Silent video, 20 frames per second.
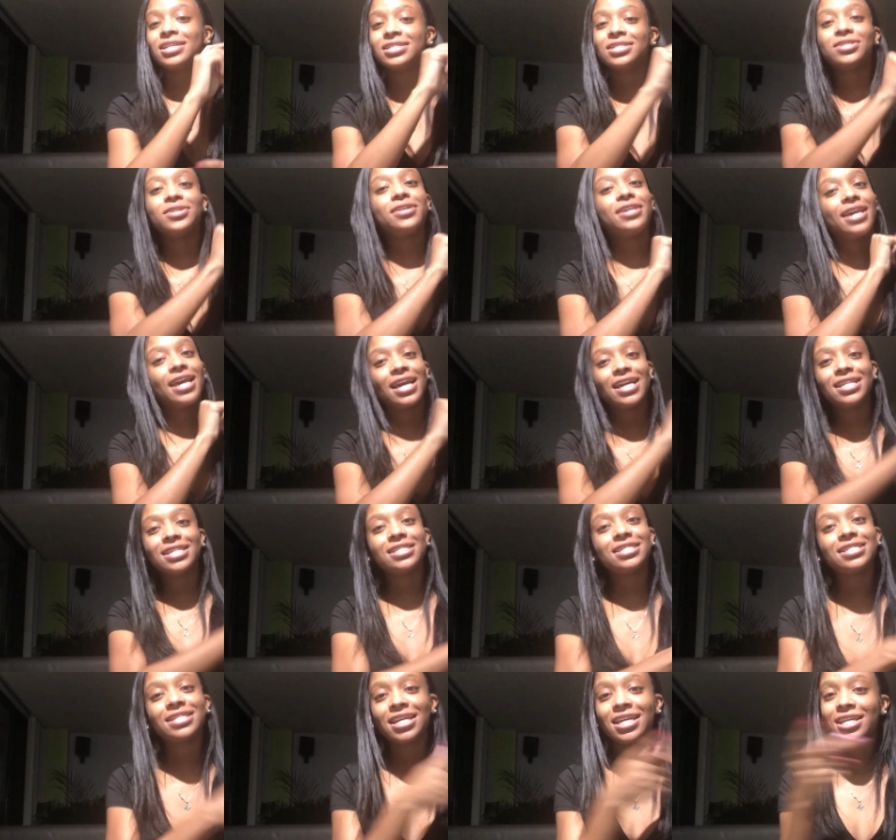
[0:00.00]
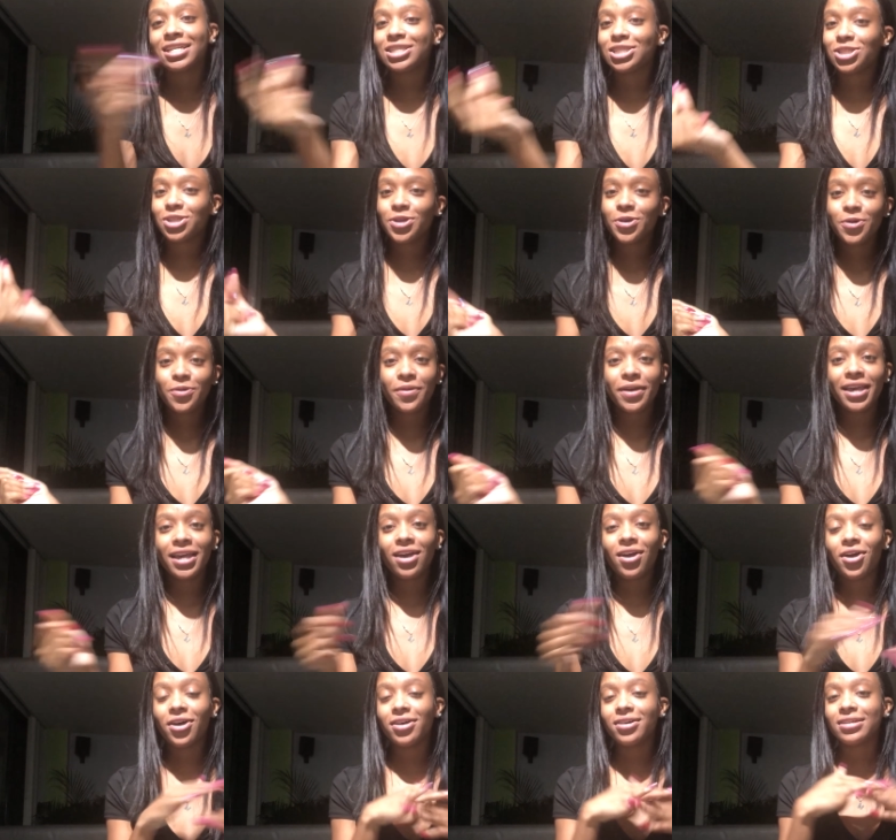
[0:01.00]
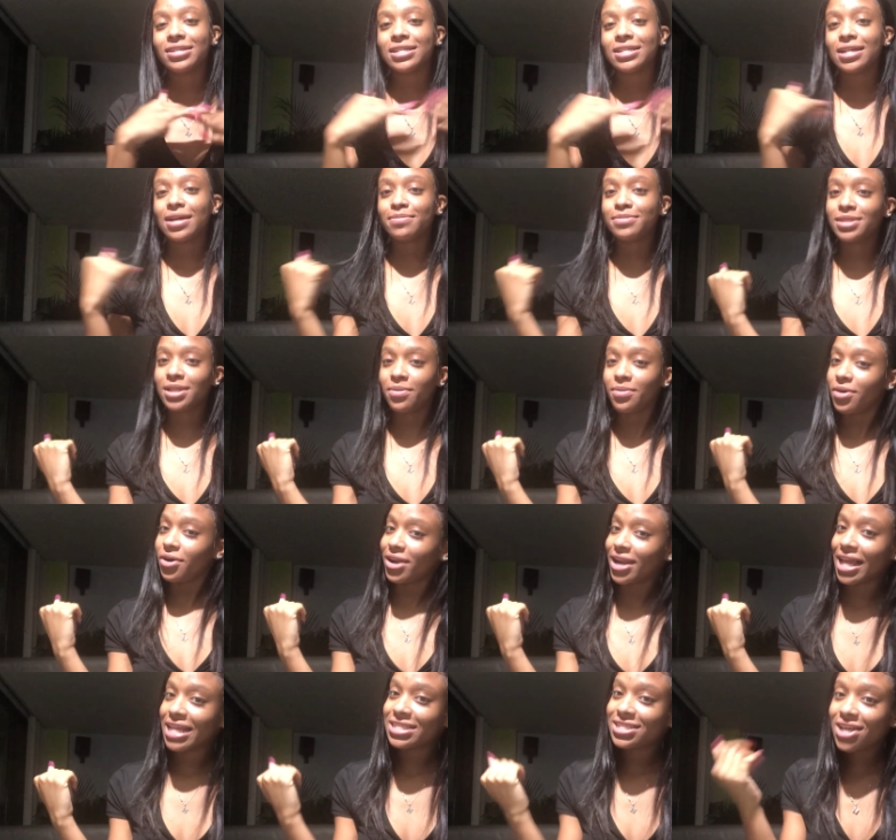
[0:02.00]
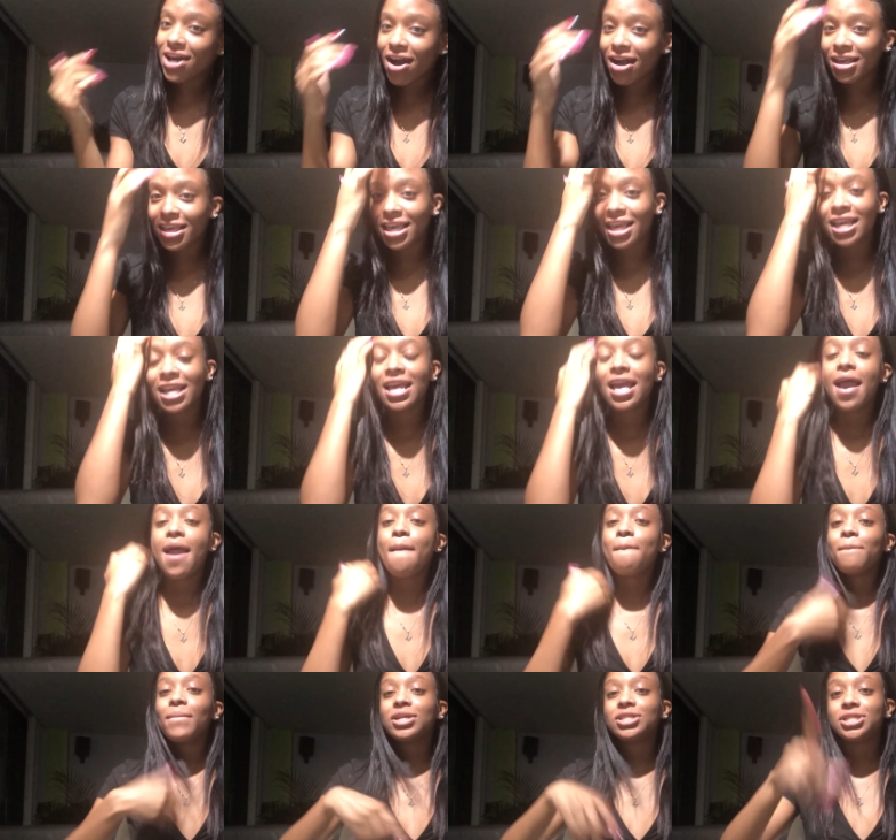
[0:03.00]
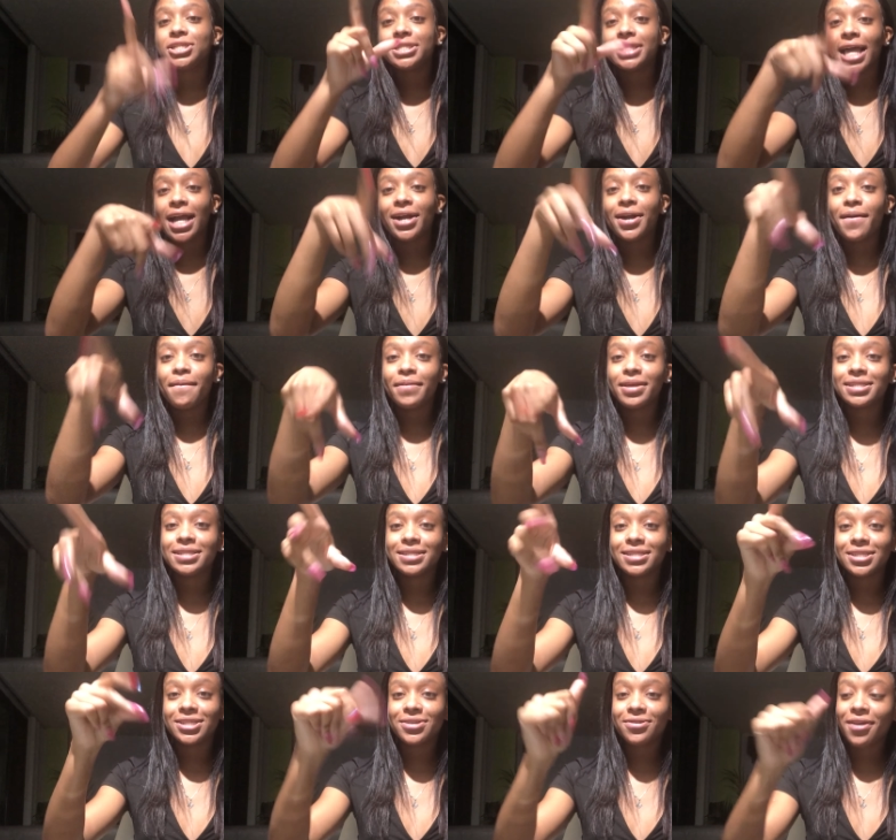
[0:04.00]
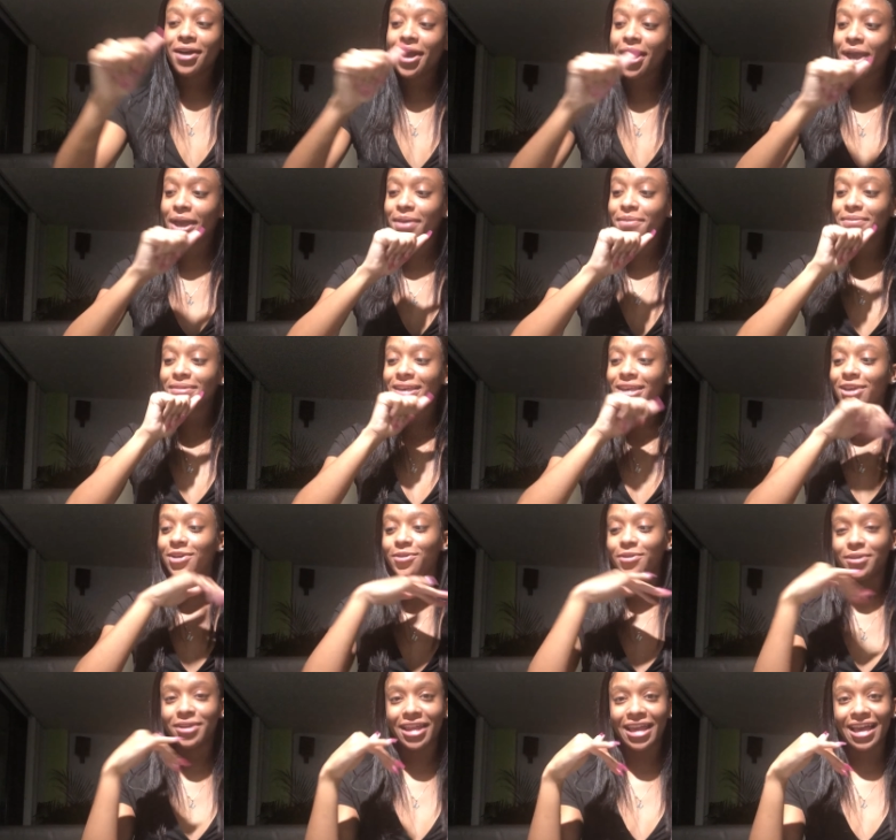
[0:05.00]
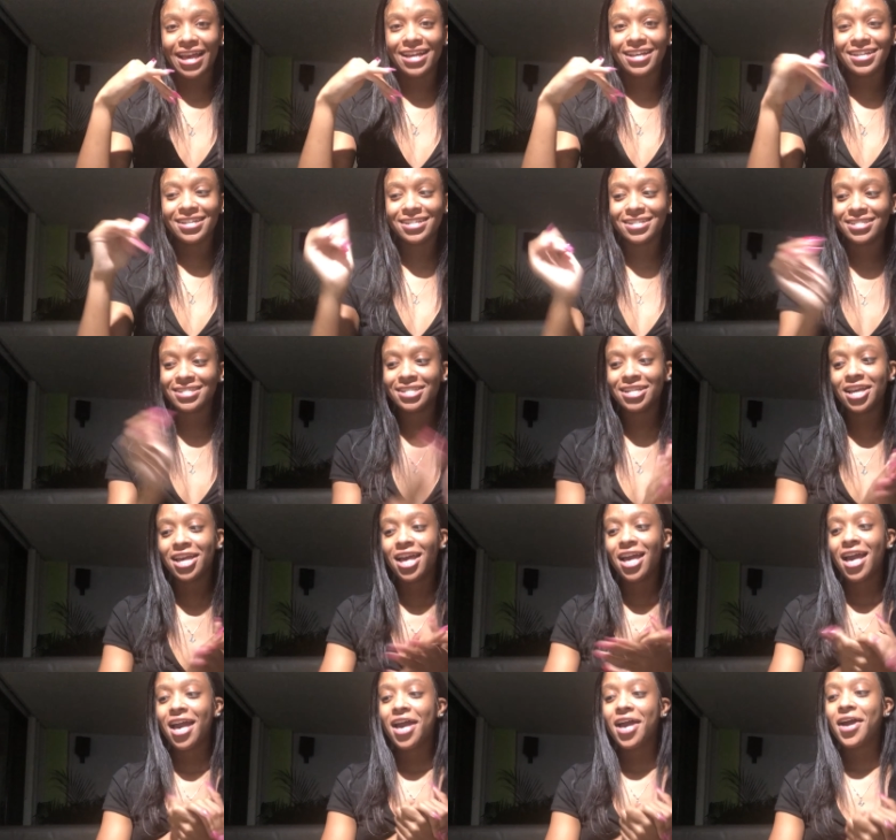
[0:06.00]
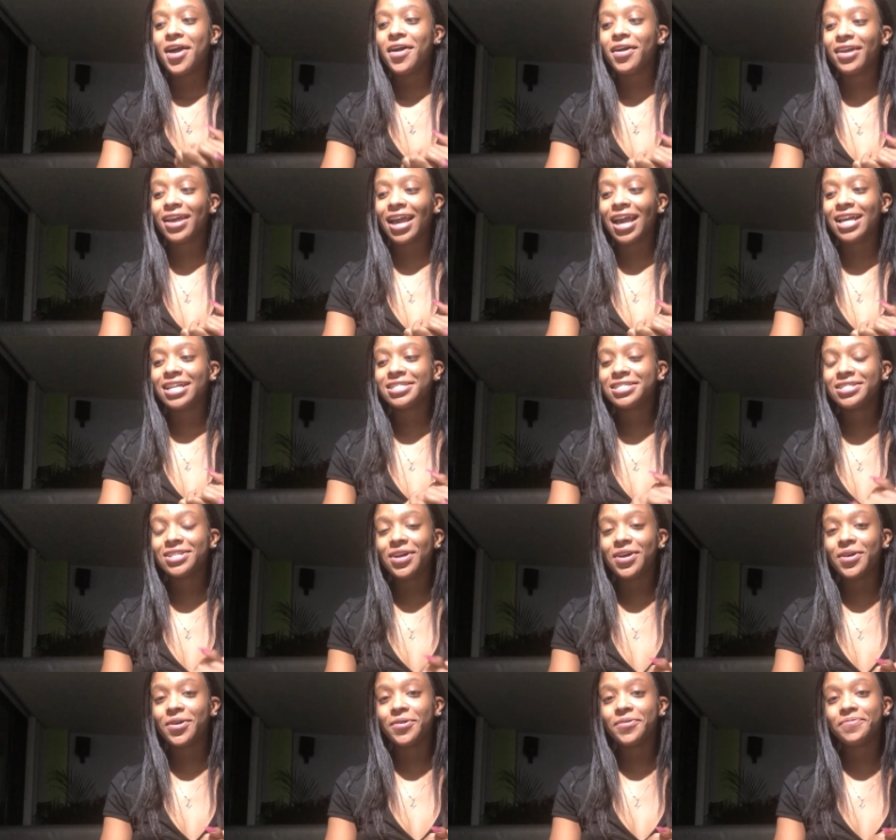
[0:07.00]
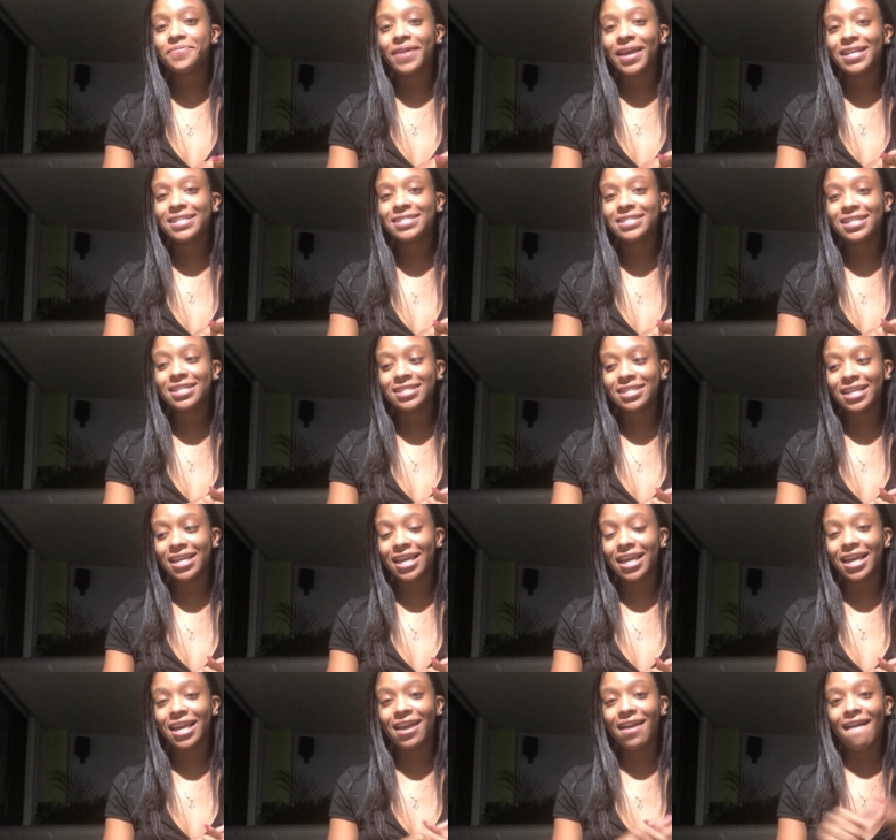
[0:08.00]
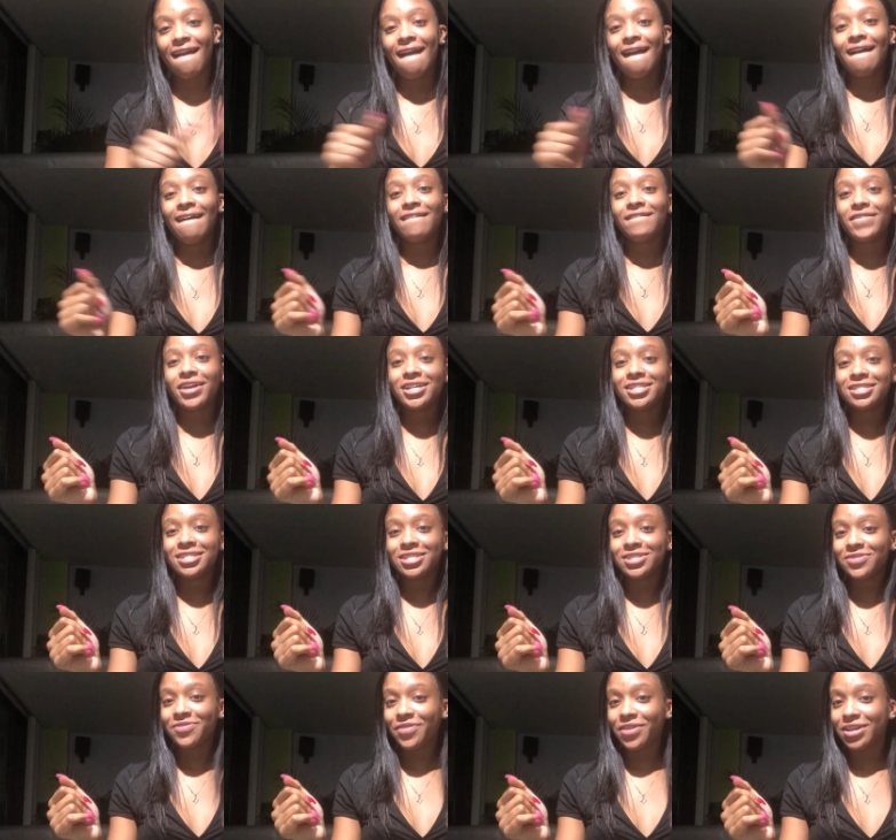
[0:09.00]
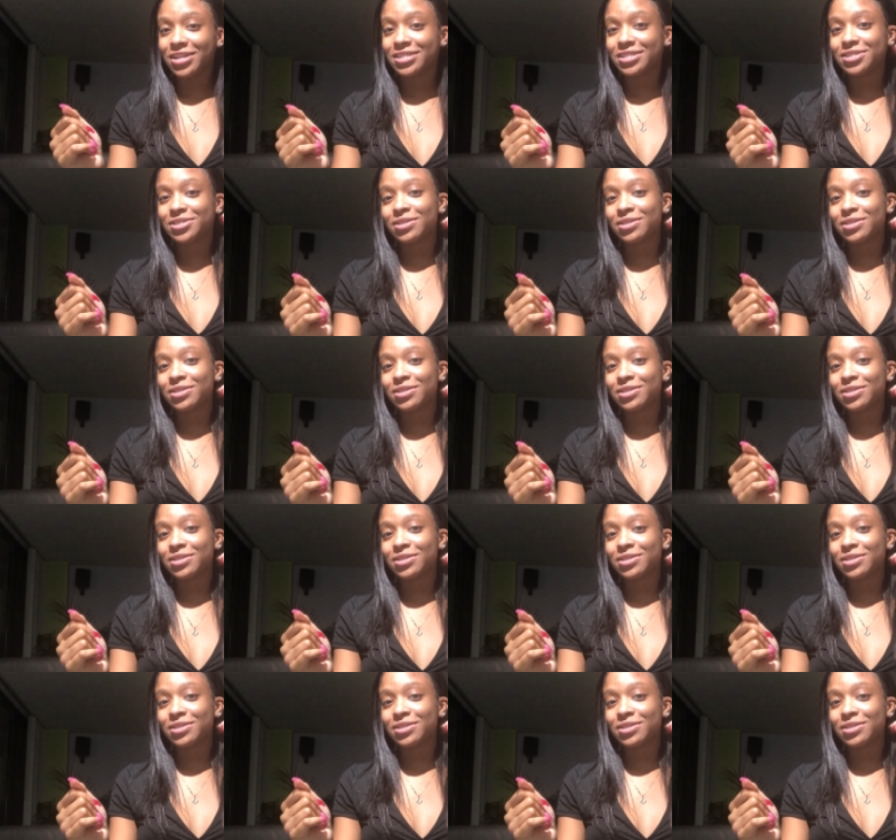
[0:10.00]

So yeah, let's just get into it. I'm done with all that talking. Make sure you like, comment, subscribe, and all that. Okay, so basically, first things first,